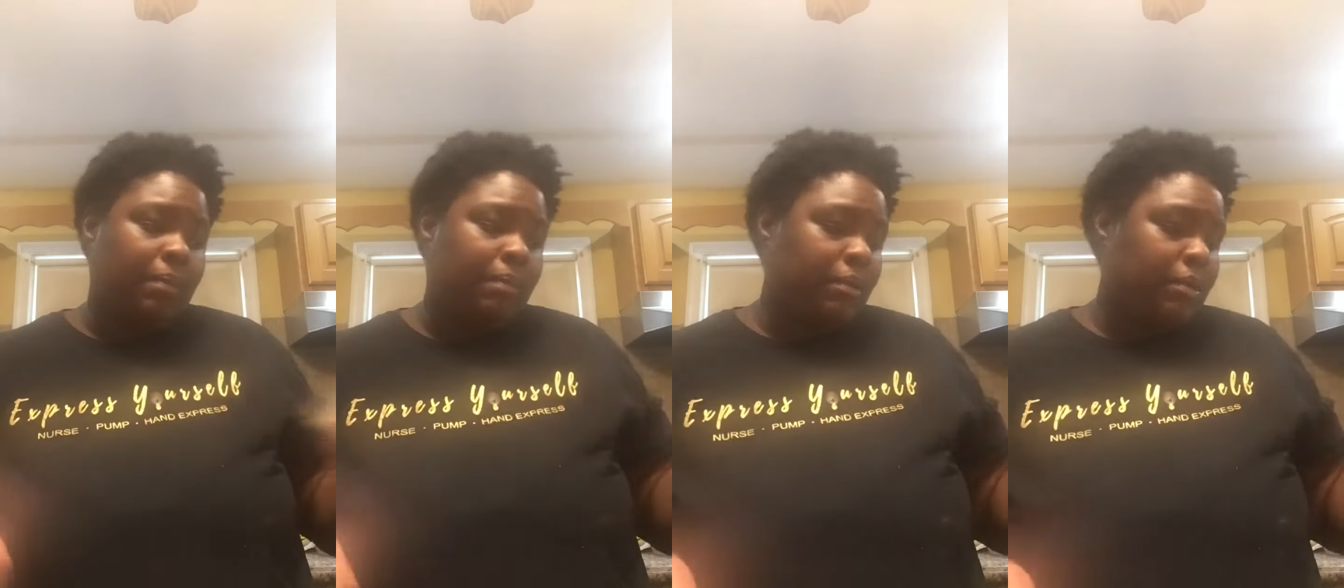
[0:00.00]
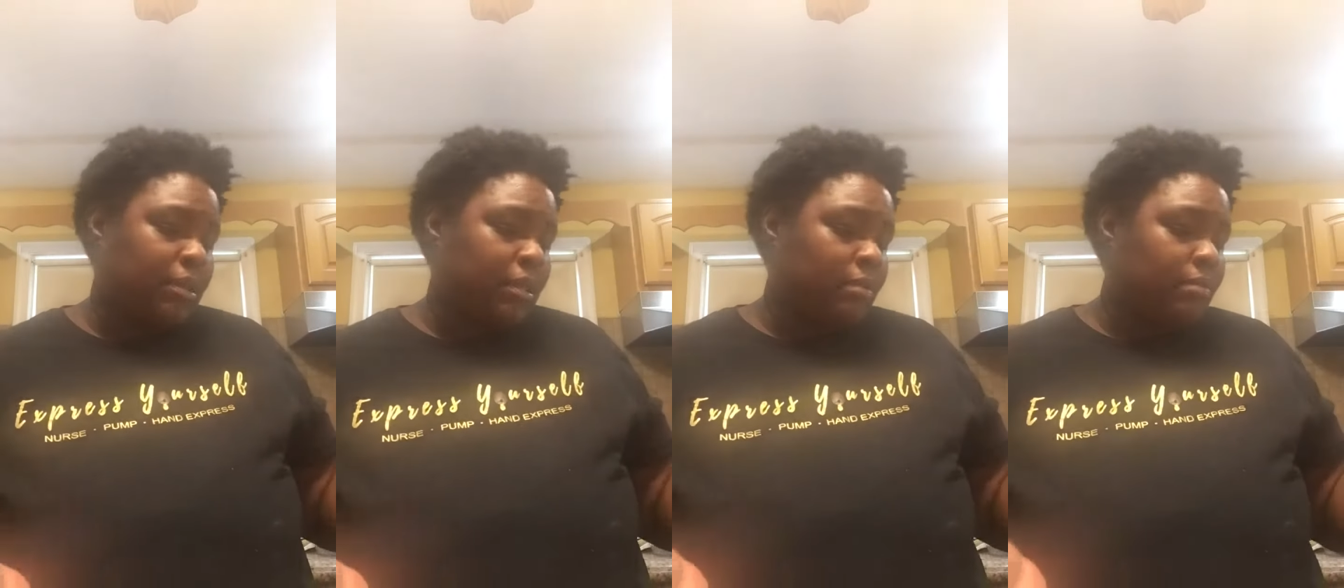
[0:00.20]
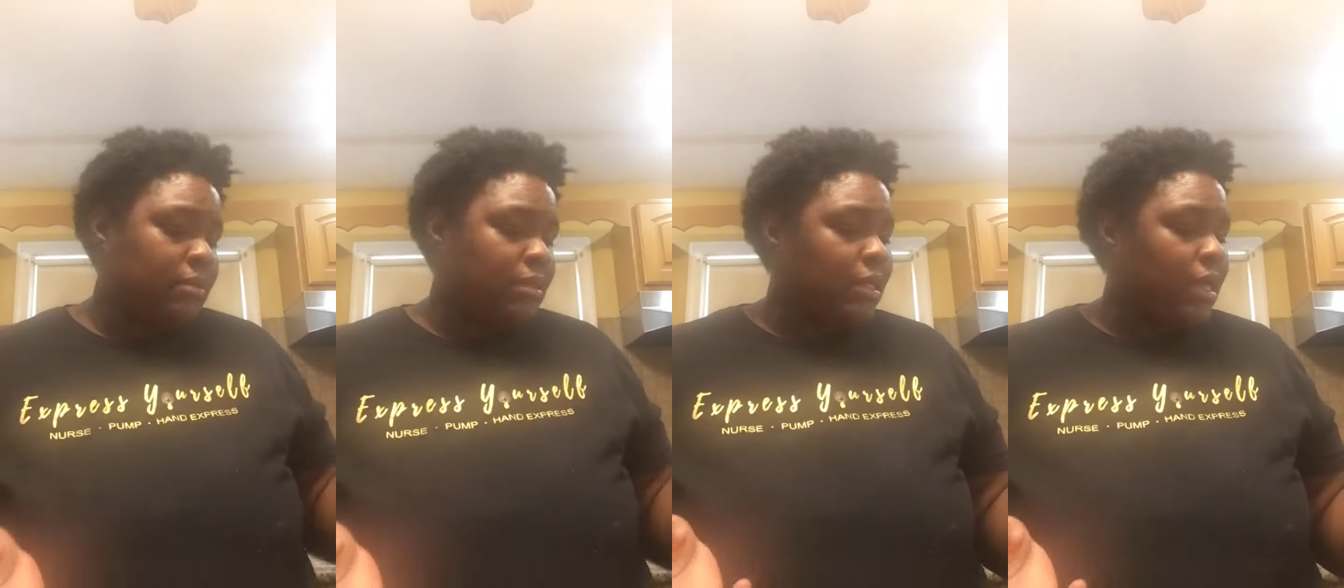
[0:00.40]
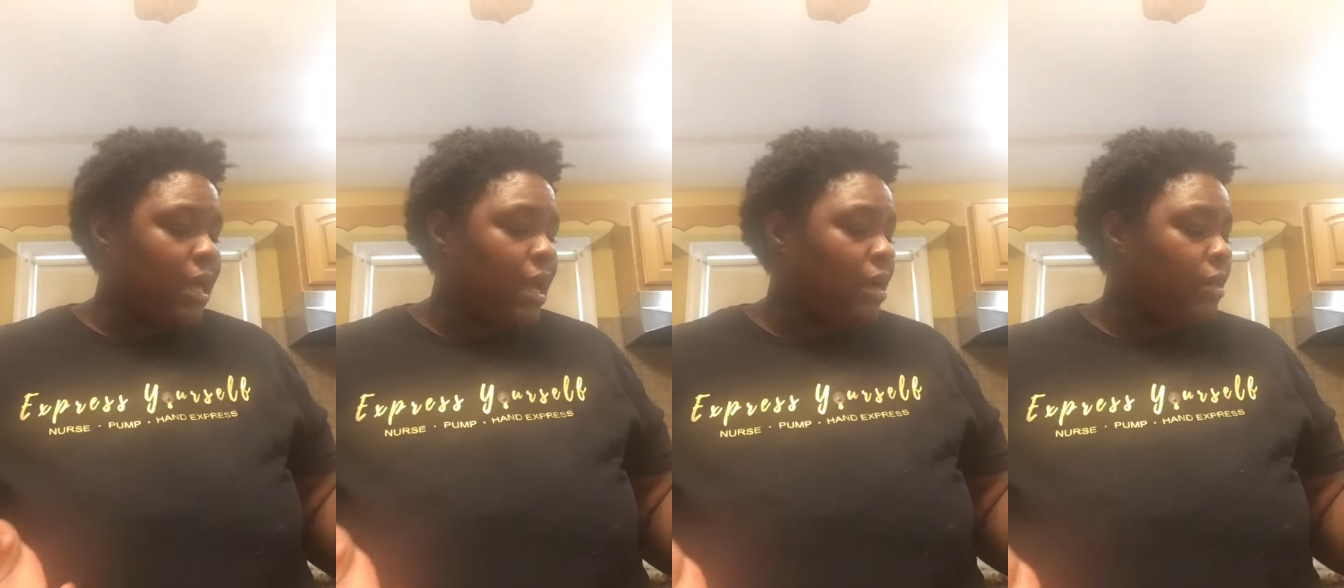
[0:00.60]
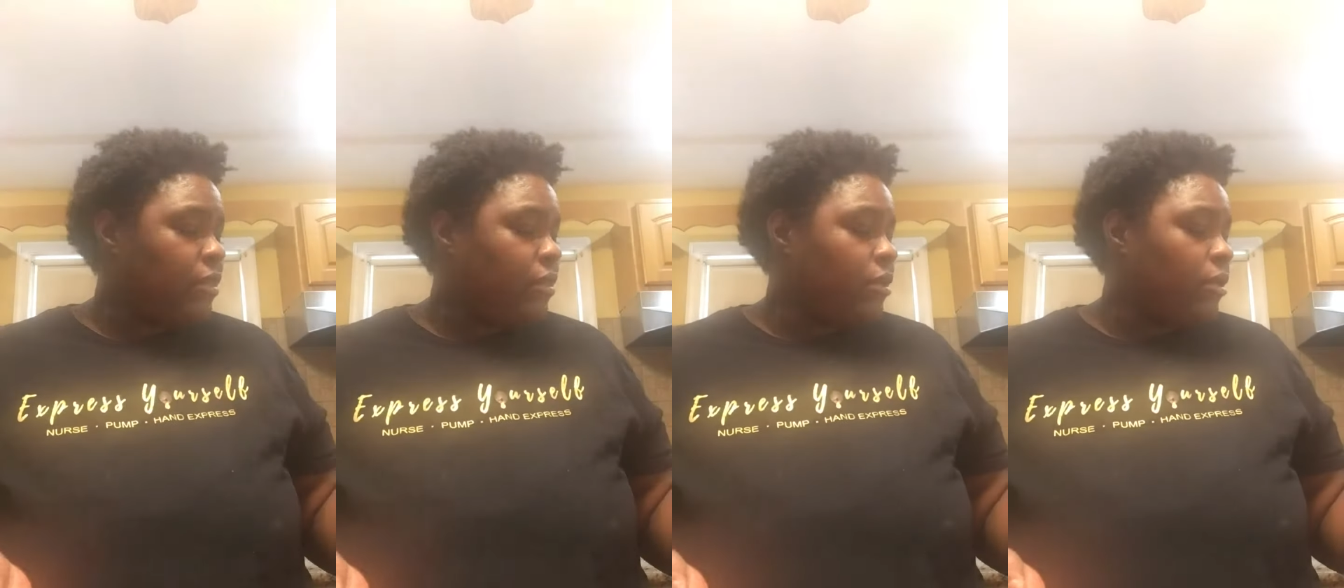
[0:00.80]
put them
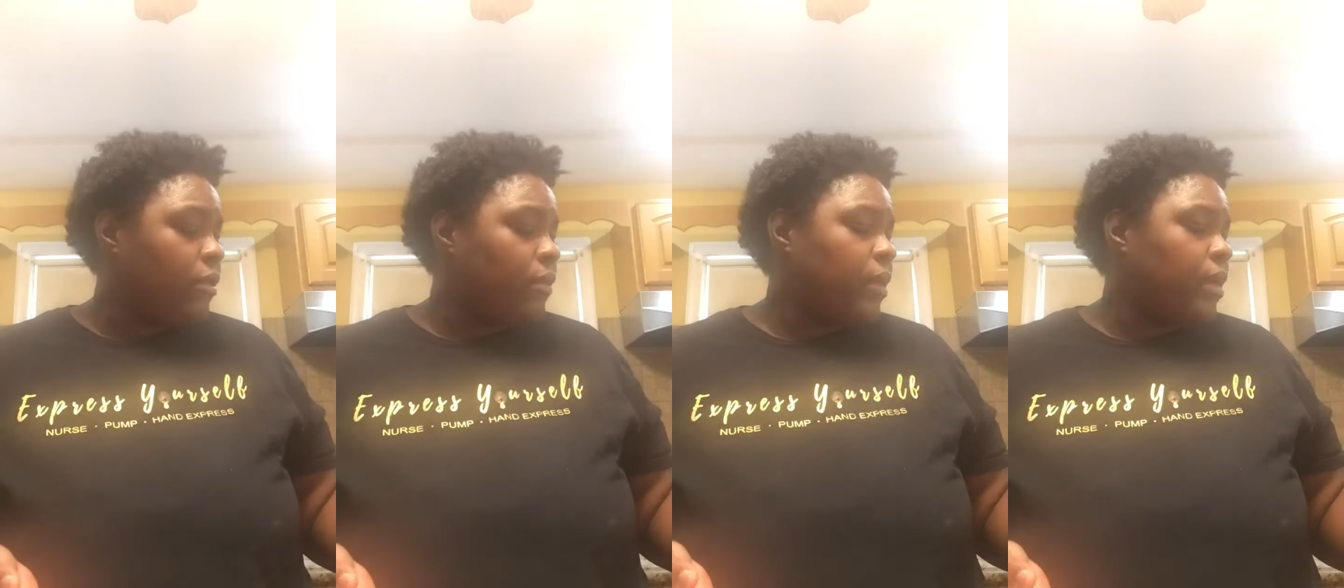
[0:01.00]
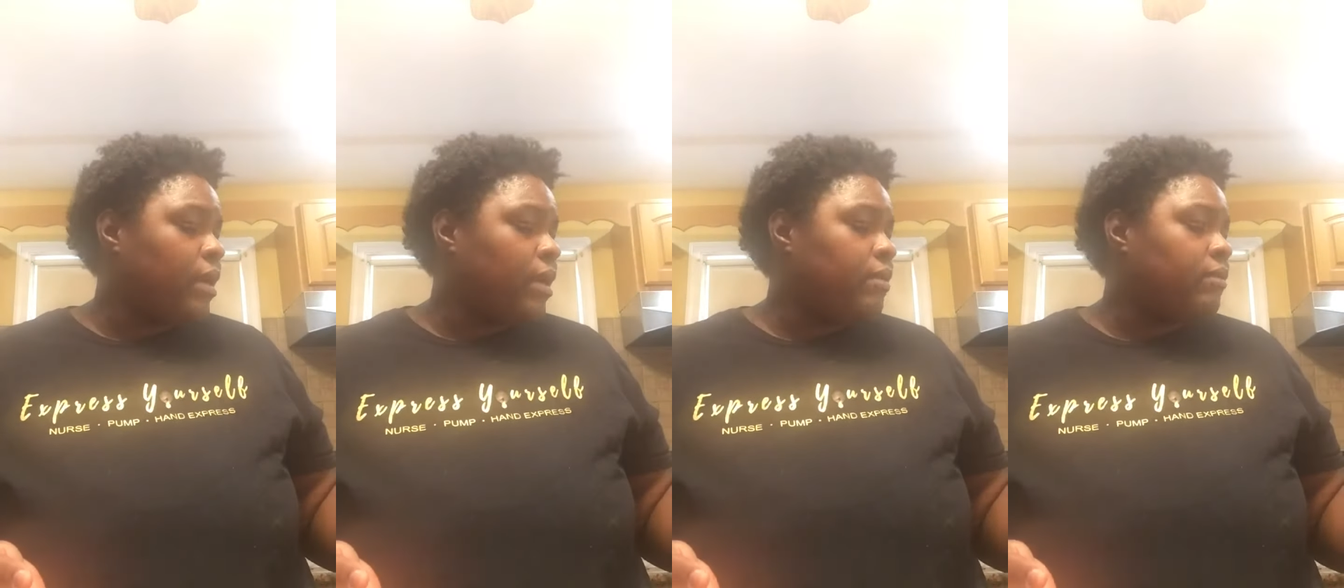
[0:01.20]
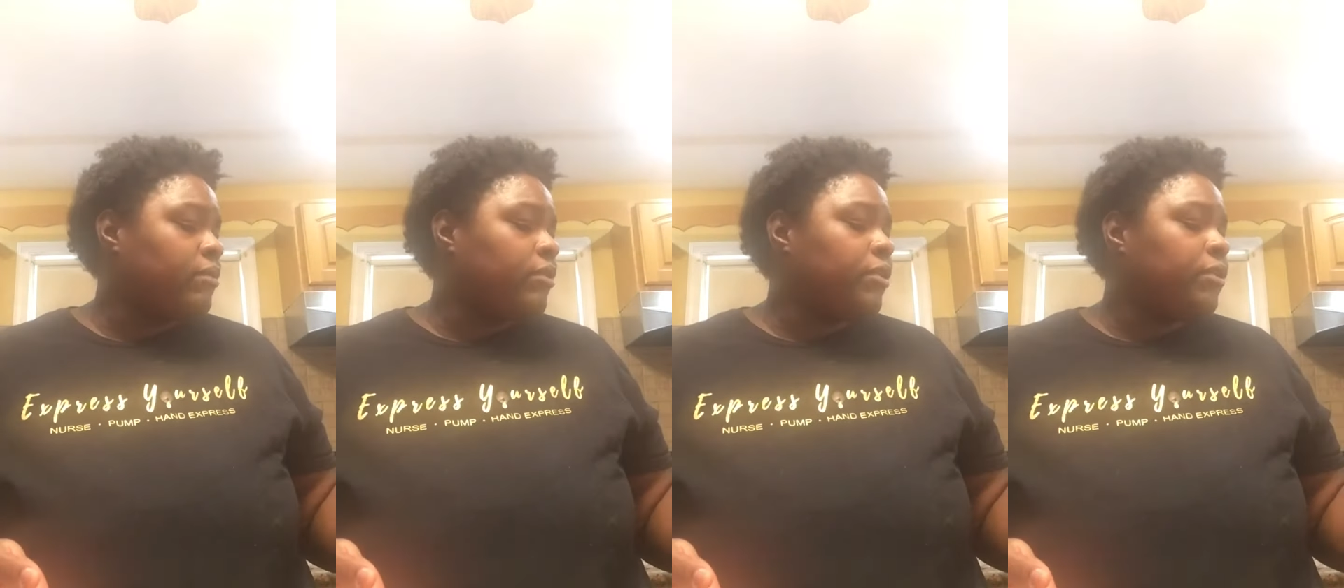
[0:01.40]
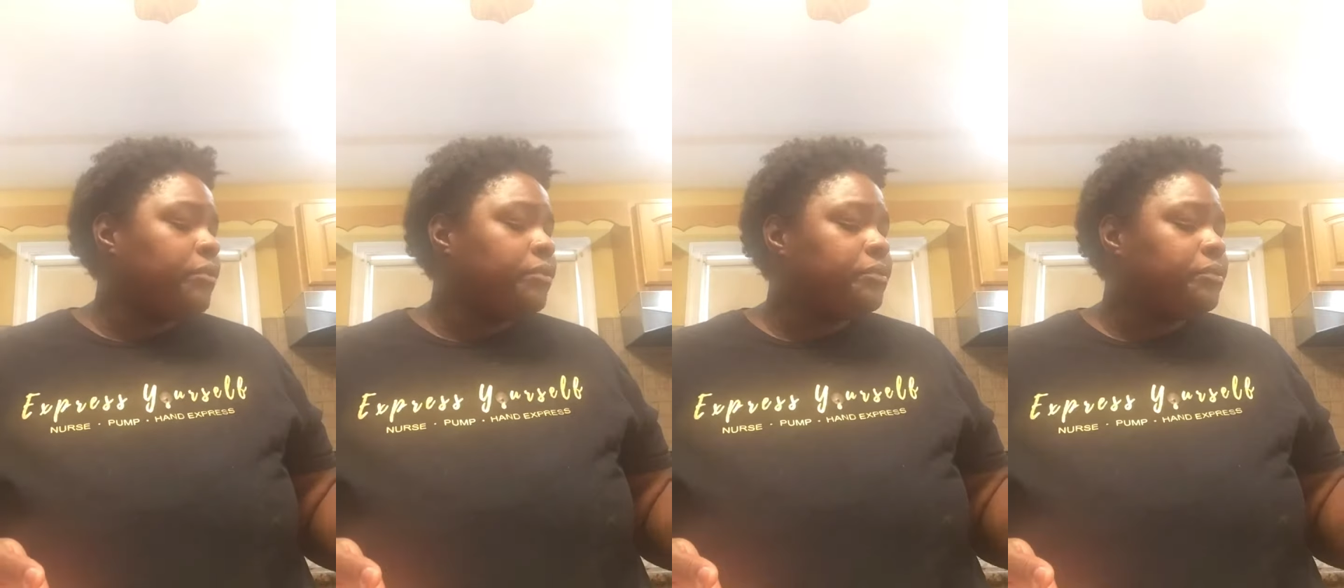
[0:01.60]
together or whatever.